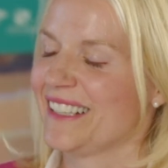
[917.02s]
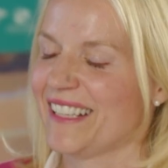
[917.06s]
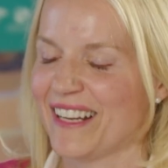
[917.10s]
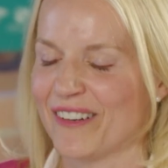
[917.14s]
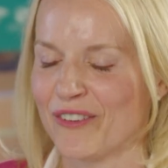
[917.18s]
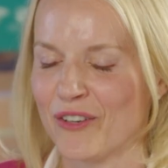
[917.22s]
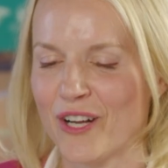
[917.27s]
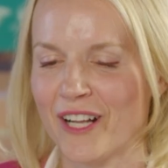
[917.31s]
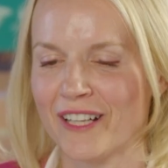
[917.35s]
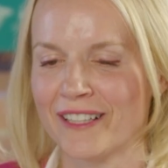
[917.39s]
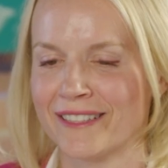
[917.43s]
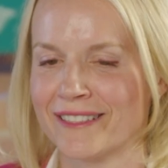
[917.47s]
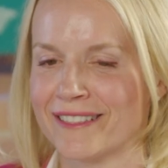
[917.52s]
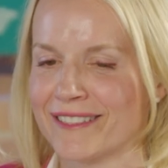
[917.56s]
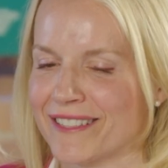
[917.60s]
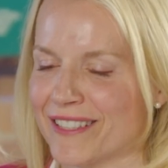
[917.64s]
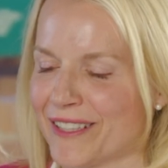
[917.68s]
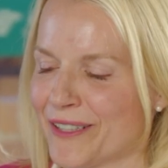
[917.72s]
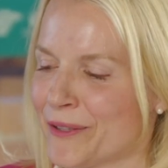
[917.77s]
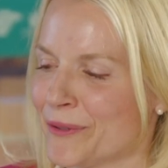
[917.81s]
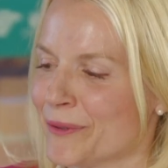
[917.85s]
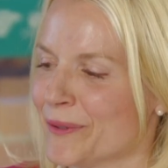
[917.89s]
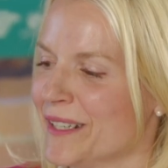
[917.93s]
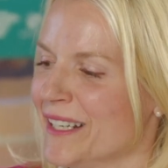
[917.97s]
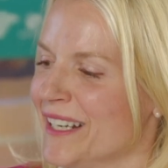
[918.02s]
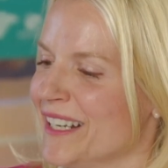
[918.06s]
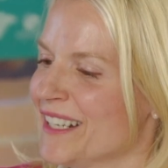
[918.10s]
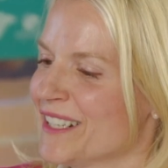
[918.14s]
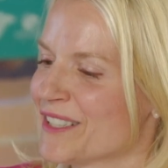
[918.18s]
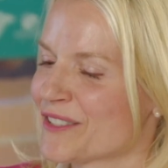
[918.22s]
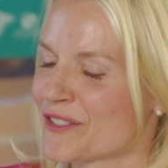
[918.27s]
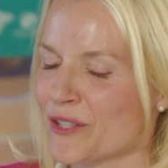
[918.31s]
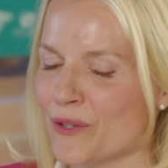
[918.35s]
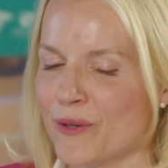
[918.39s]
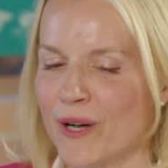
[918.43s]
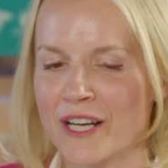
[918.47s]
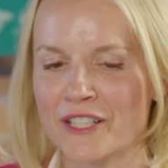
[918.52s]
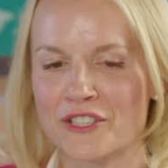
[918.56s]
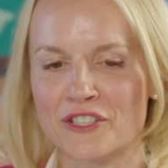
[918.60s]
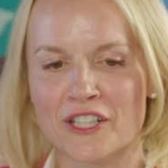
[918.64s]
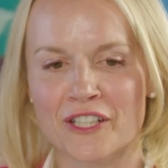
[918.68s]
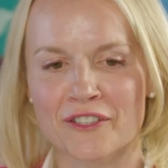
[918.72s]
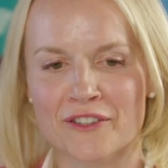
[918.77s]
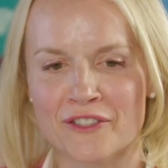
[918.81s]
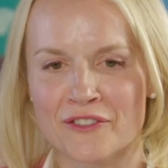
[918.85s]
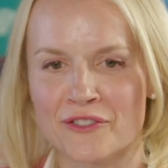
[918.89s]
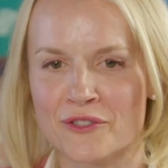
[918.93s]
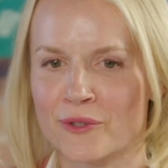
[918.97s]
Well, so I
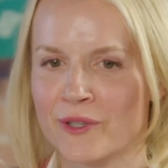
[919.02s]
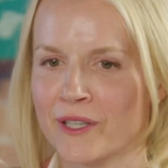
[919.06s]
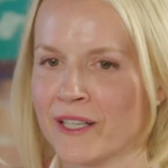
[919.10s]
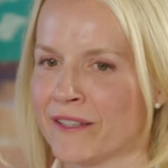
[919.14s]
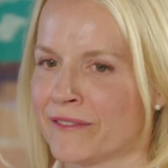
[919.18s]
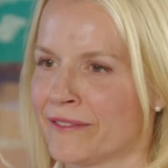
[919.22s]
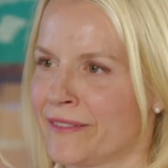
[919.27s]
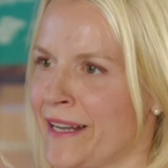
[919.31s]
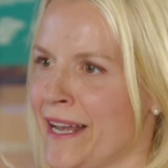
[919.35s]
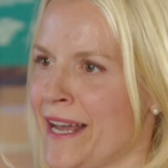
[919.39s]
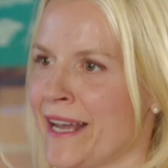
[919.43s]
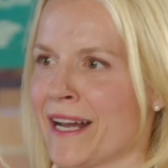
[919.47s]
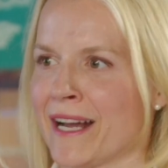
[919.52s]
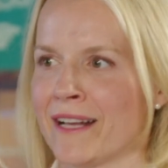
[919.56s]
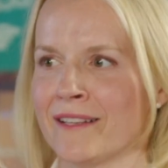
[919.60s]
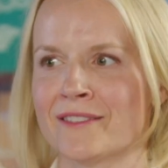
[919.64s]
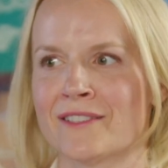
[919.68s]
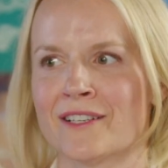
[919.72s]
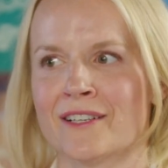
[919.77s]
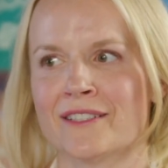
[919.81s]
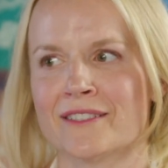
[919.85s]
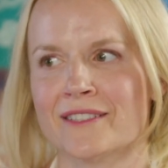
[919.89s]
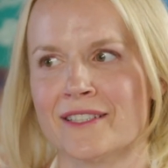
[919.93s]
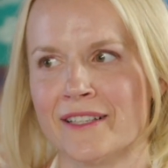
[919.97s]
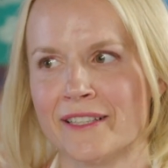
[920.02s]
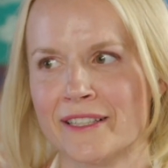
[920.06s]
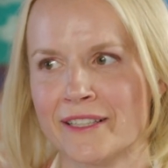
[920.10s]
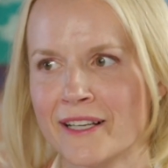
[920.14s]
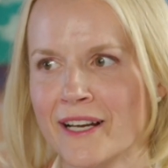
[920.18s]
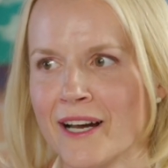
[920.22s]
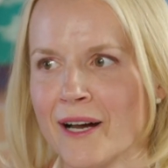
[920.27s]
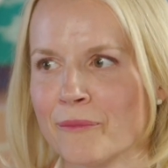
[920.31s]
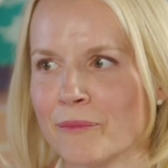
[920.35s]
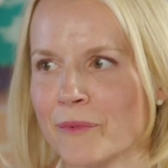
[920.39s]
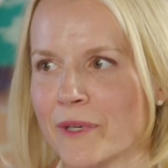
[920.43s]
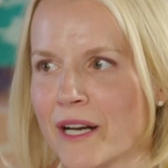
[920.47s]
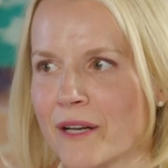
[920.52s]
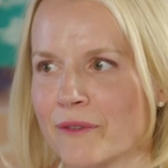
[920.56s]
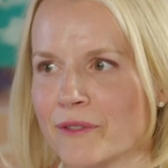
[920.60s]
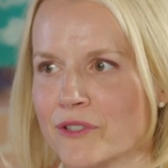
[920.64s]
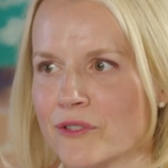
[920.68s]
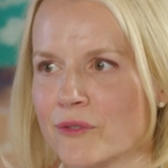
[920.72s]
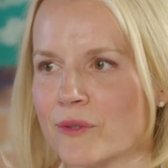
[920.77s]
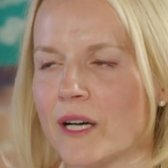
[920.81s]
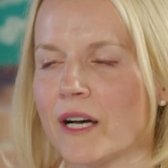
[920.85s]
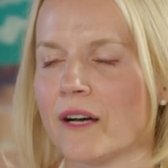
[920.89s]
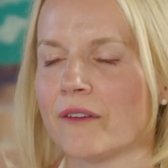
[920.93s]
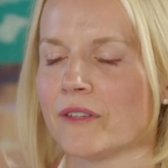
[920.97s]
shared the story of, hey, I started selling gum when I was
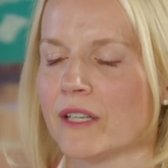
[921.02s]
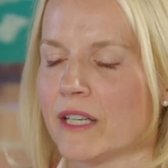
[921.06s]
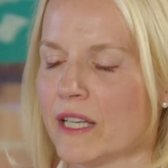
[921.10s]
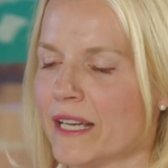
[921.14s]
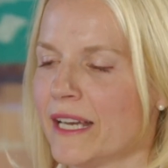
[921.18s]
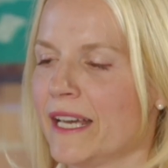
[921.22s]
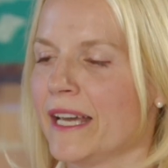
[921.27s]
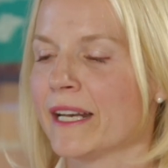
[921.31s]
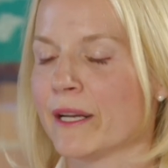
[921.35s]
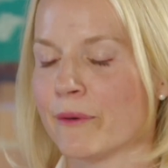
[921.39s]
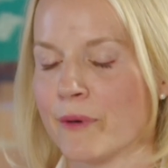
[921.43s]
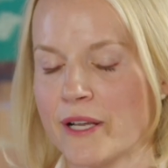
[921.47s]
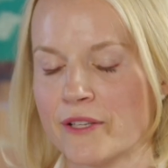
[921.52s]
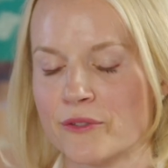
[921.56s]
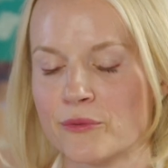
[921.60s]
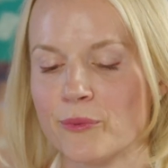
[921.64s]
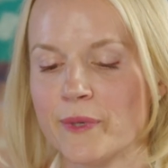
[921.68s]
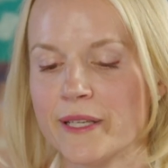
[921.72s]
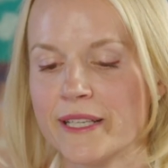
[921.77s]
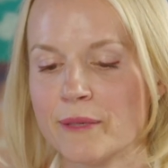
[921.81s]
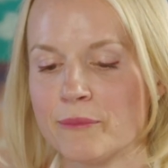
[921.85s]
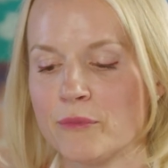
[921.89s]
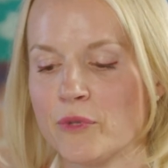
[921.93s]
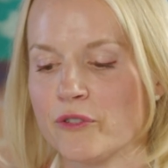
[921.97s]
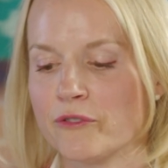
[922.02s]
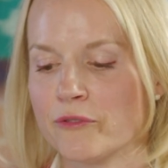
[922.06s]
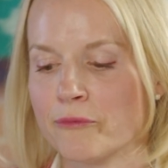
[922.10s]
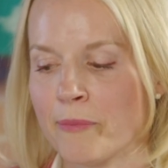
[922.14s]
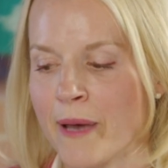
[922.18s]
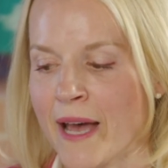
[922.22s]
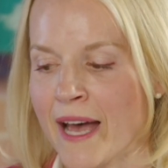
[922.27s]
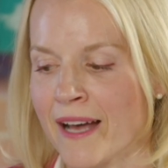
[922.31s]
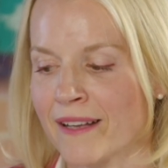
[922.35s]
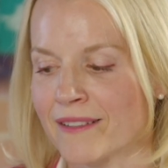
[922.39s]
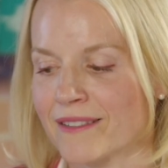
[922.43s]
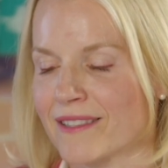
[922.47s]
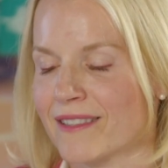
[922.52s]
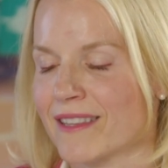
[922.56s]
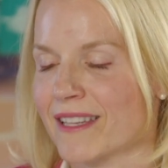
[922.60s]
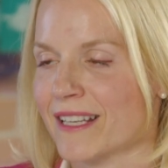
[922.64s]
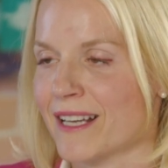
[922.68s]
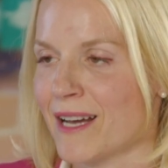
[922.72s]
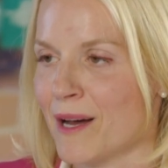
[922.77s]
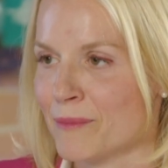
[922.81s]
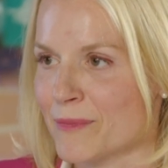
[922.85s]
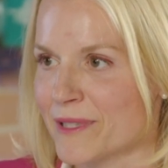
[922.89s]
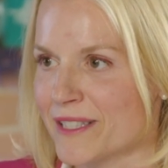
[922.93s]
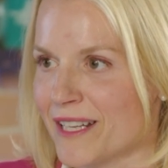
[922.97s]
12. Anyways, we can move past the
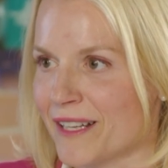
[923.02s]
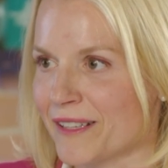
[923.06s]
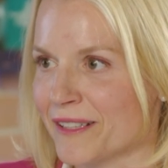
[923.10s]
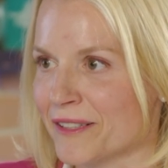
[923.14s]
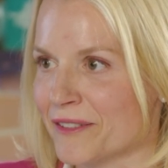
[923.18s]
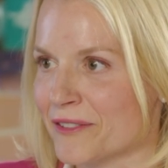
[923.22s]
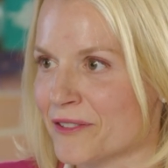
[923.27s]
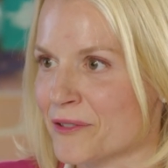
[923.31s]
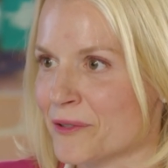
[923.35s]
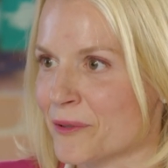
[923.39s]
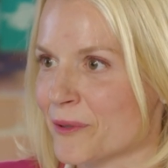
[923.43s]
gum selling story.